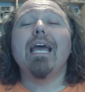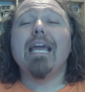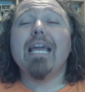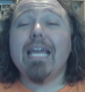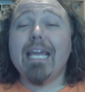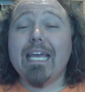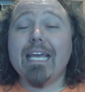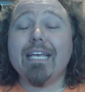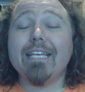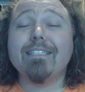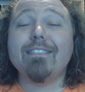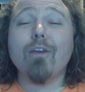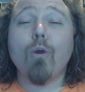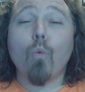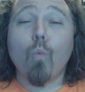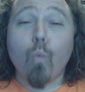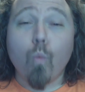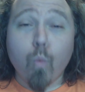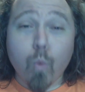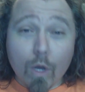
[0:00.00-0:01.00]
is
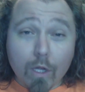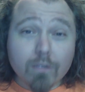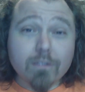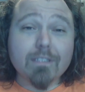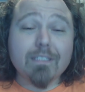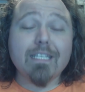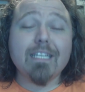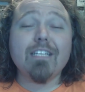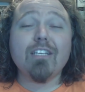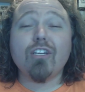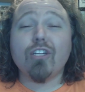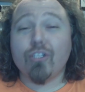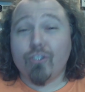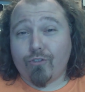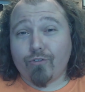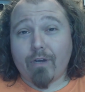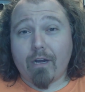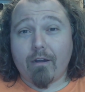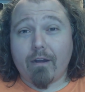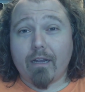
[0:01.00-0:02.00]
Wilson
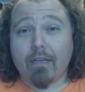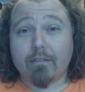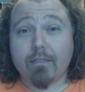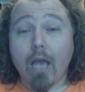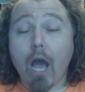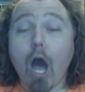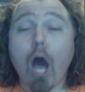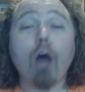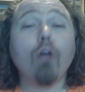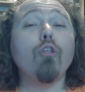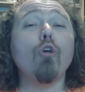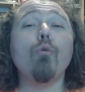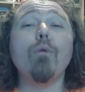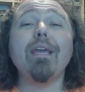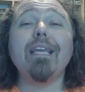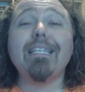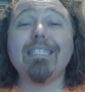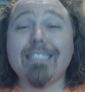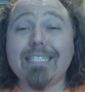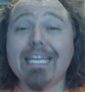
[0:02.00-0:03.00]
Contreras. Although
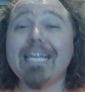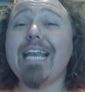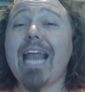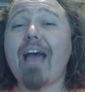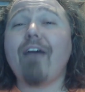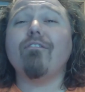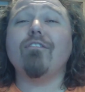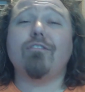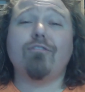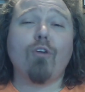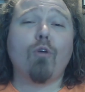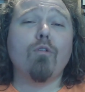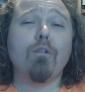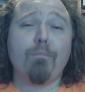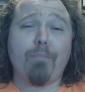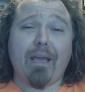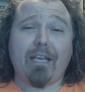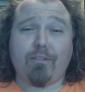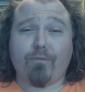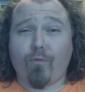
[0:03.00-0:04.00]
he did have a stolen
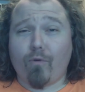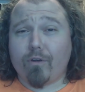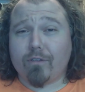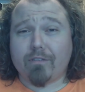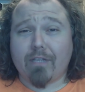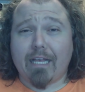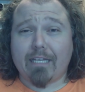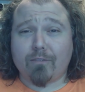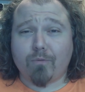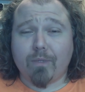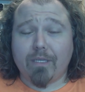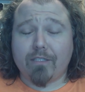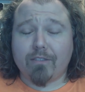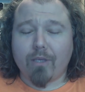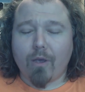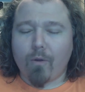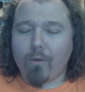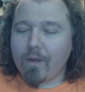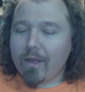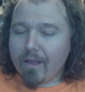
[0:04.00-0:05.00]
base for us last week,
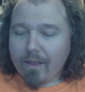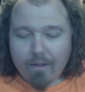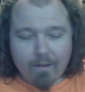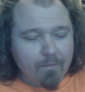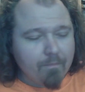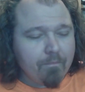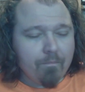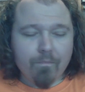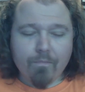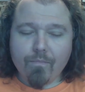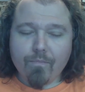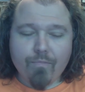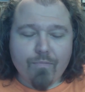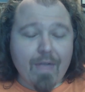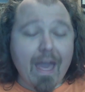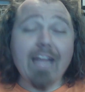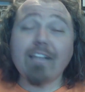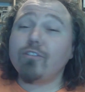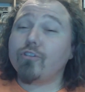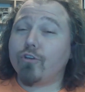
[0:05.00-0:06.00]
so
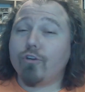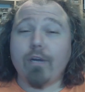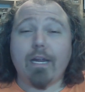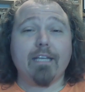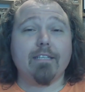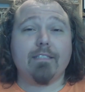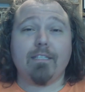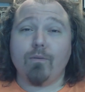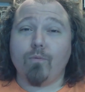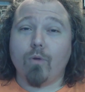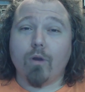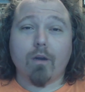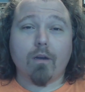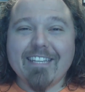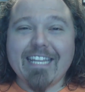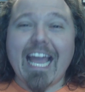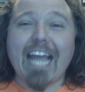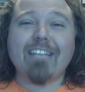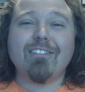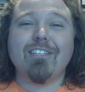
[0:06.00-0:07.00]
that's crazy
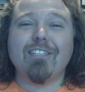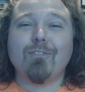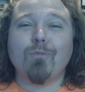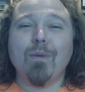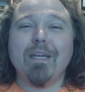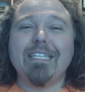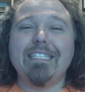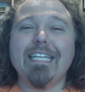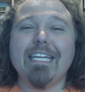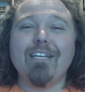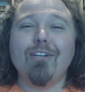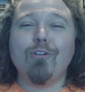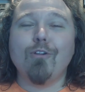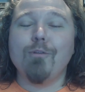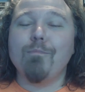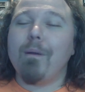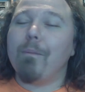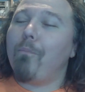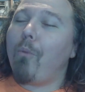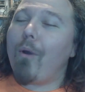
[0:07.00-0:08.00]
work. As this week did
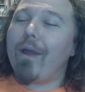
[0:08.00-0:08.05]
include my boy